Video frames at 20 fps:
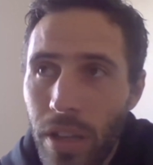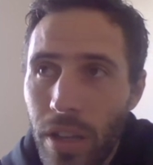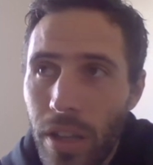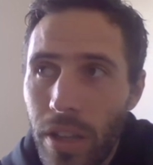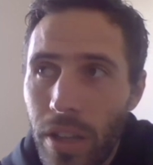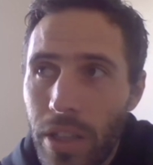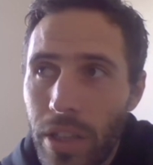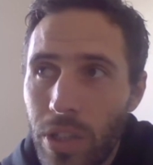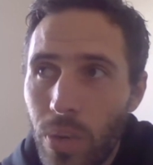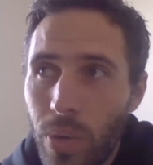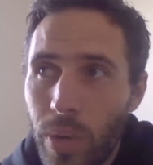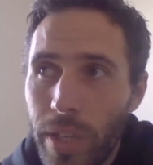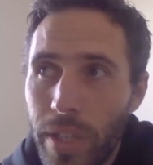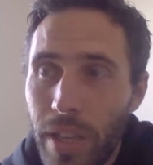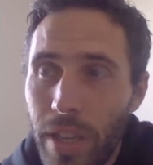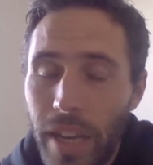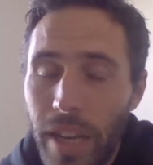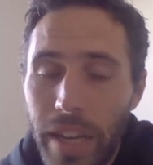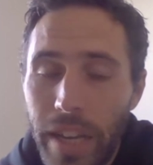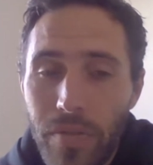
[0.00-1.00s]
a
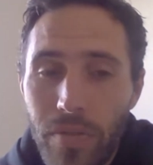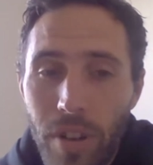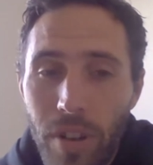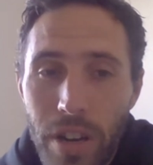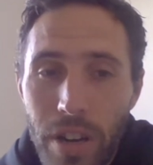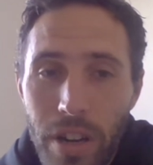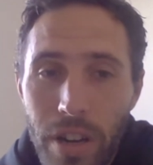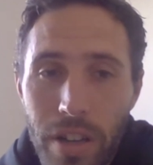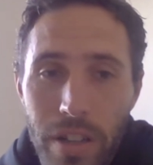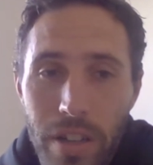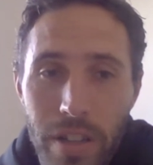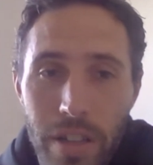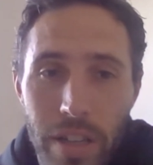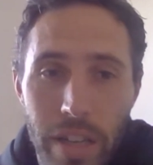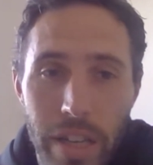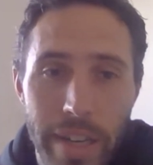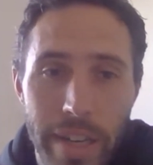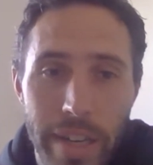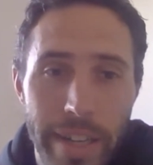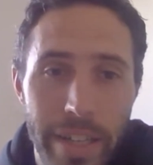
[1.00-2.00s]
late runner
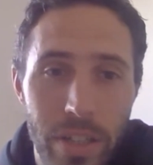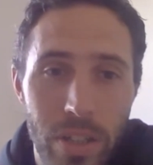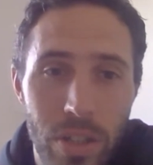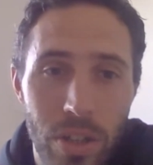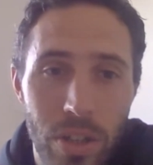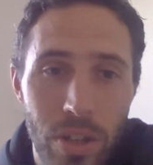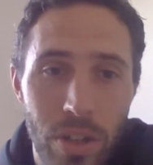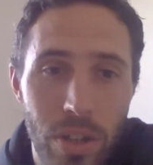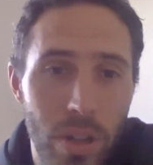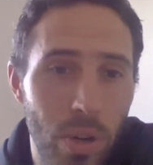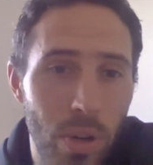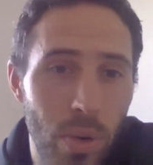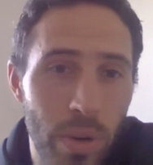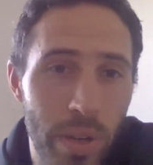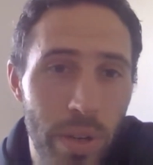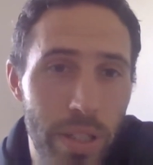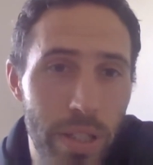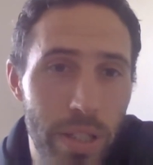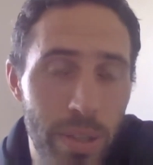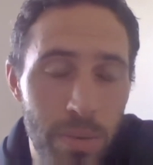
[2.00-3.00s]
in League Two that
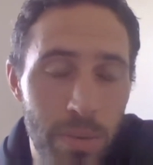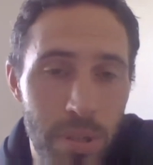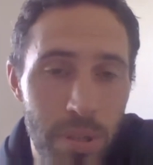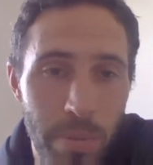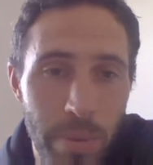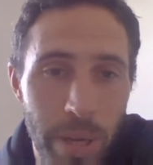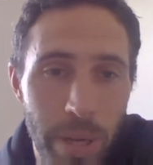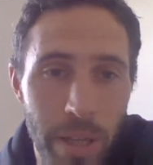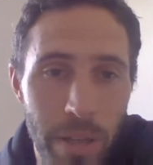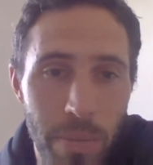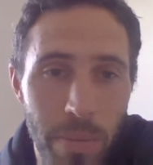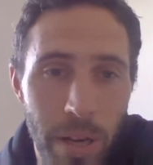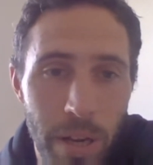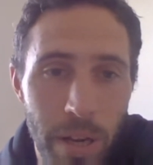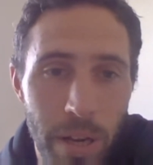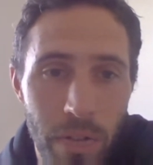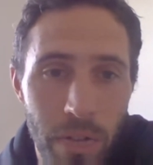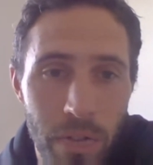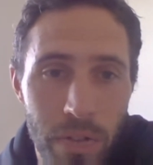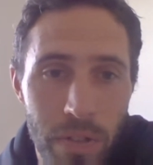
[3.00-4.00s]
always seems to make the
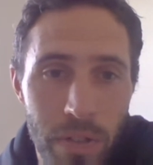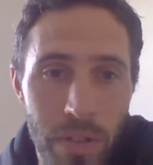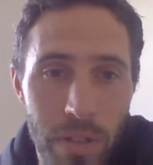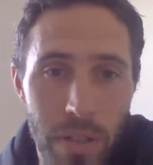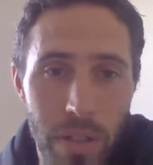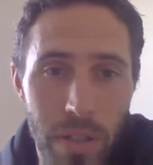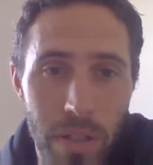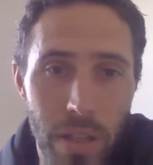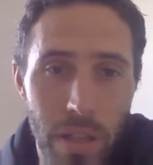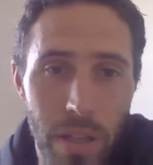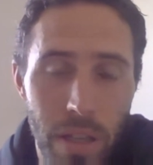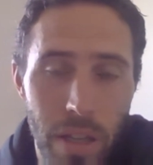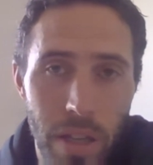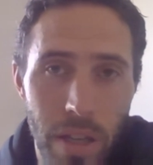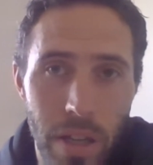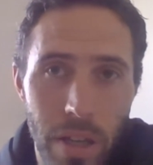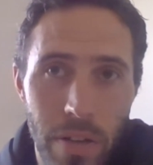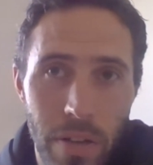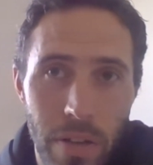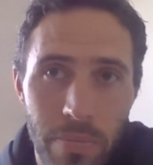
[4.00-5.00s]
playoffs.
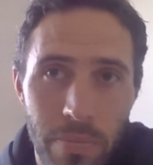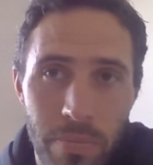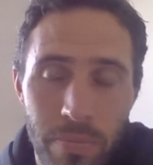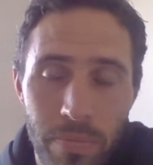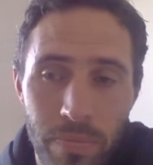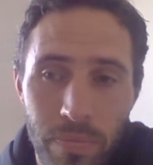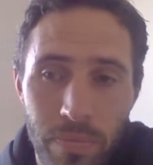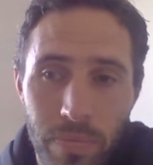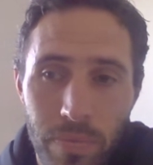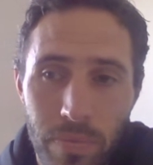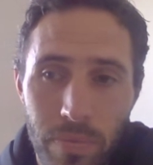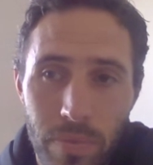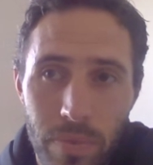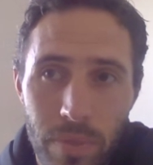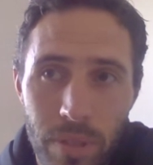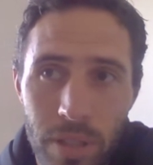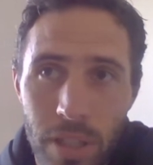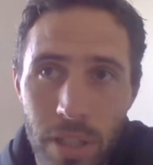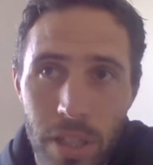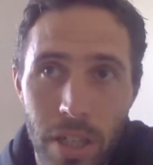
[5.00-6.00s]
And
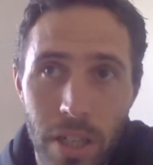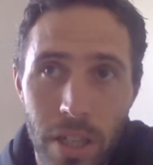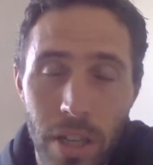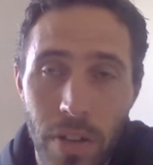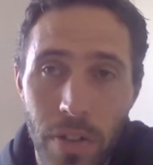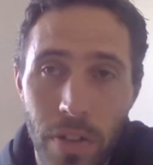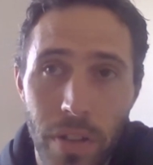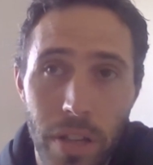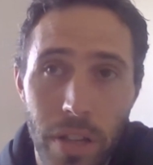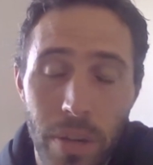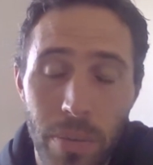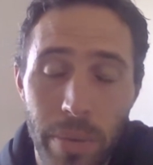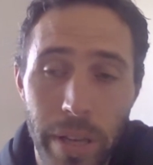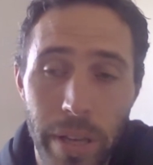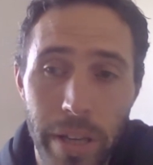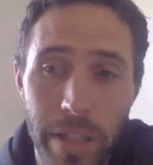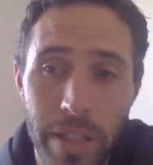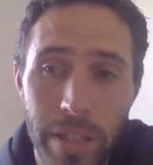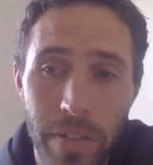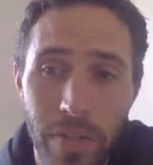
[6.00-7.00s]
I don't think it'll be
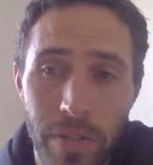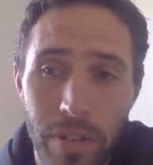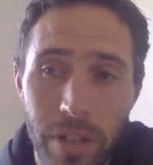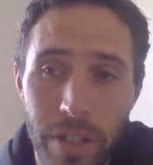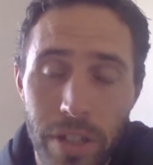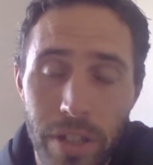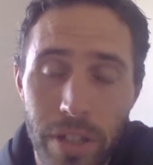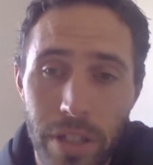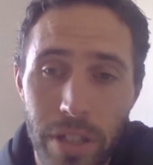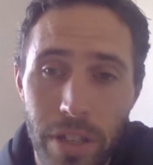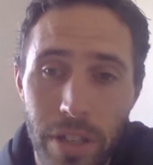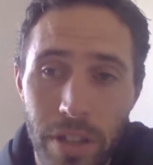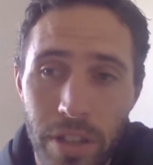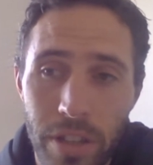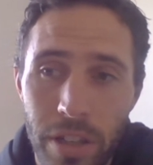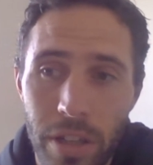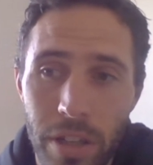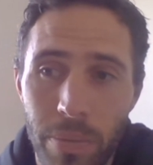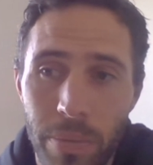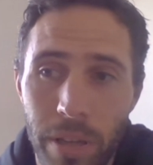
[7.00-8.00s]
any different this year. I
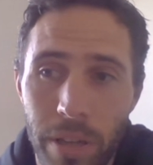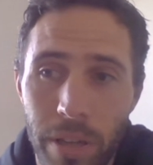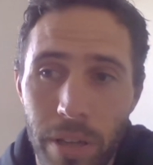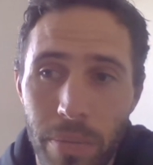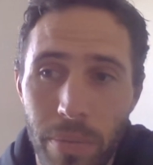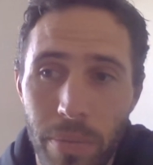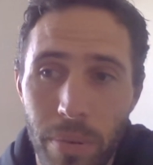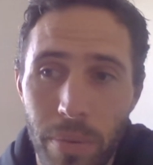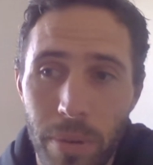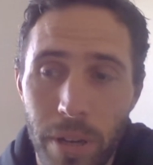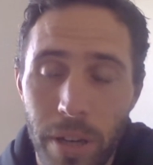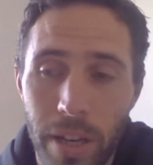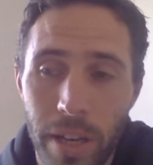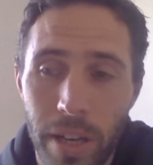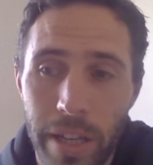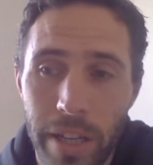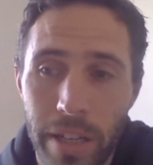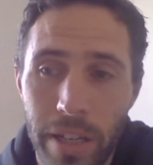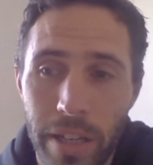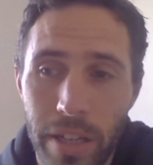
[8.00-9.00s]
think there'll be a
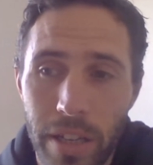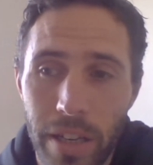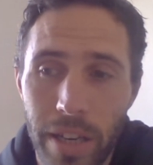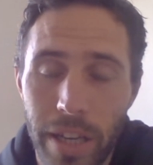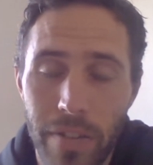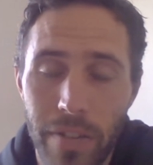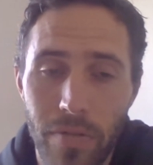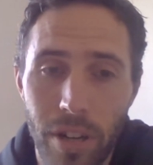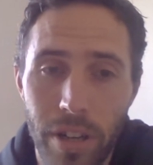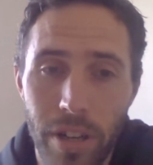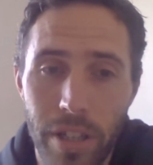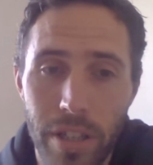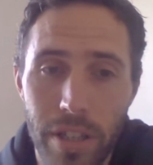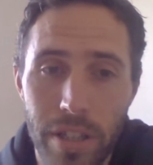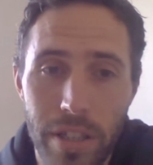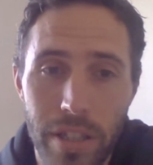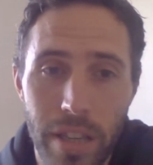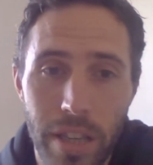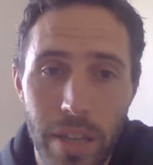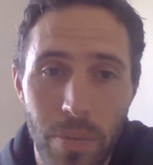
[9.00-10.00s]
late running
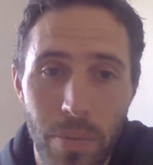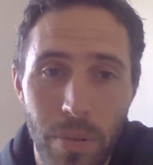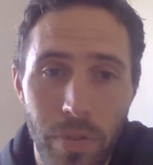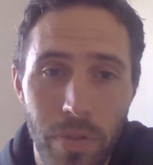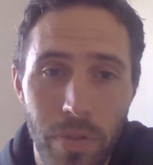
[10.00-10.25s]
team with